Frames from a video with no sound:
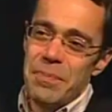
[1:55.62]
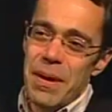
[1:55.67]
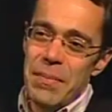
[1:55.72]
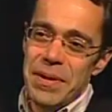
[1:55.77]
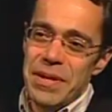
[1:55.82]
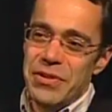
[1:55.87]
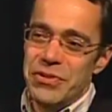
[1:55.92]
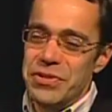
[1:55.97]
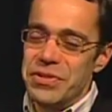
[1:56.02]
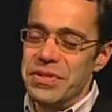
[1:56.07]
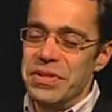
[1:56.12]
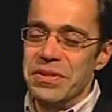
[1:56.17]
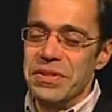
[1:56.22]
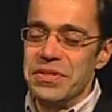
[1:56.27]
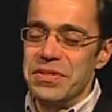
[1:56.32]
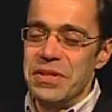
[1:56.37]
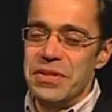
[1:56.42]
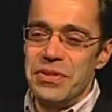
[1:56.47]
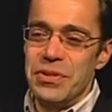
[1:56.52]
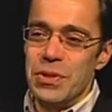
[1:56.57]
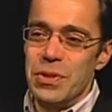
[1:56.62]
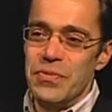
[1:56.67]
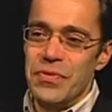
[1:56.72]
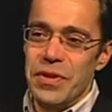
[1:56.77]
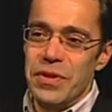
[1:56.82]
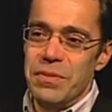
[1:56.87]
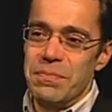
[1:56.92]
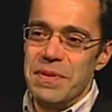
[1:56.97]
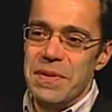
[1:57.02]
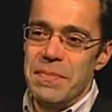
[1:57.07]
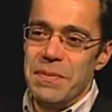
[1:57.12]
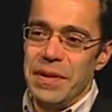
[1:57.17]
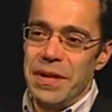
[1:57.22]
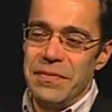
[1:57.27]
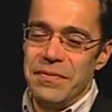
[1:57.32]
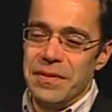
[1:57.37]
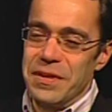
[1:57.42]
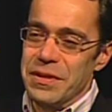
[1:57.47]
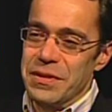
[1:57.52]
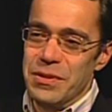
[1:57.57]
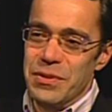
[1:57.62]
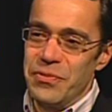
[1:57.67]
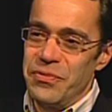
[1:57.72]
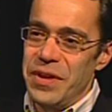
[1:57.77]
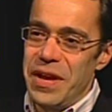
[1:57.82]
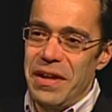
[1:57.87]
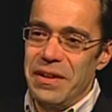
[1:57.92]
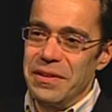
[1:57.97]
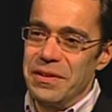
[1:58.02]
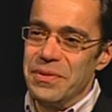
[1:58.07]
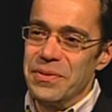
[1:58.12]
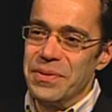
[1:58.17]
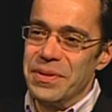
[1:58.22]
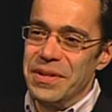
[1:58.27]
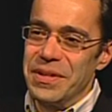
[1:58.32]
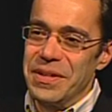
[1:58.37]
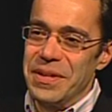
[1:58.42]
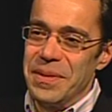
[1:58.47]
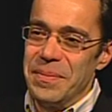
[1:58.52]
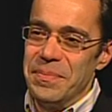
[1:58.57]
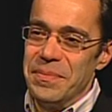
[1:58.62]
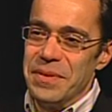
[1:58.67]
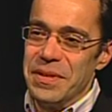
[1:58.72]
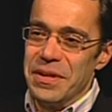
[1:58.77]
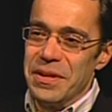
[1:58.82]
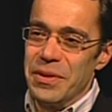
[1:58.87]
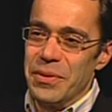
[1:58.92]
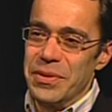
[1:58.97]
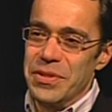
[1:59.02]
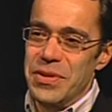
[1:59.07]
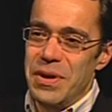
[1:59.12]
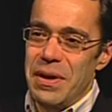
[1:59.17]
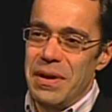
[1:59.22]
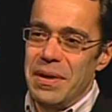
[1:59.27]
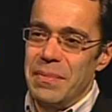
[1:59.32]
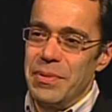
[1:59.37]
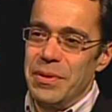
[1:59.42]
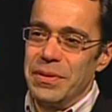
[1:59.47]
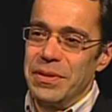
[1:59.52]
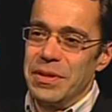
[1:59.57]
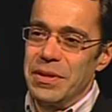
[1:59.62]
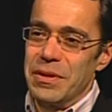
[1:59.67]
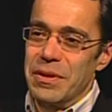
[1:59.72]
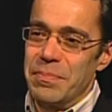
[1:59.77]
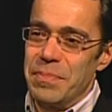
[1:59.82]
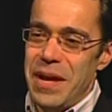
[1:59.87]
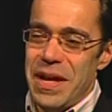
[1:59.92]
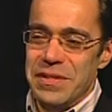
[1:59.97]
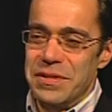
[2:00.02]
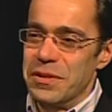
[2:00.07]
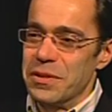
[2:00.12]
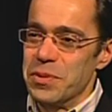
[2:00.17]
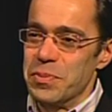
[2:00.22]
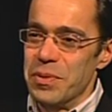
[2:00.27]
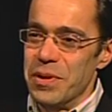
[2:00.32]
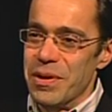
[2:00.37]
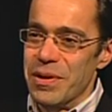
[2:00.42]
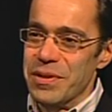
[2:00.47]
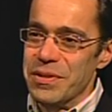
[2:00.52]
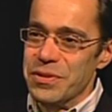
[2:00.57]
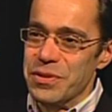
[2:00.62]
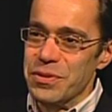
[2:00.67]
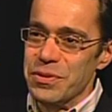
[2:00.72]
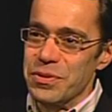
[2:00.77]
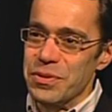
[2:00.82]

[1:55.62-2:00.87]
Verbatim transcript: probably interested to see too if other people have things of value um, you know and talk about their past experiences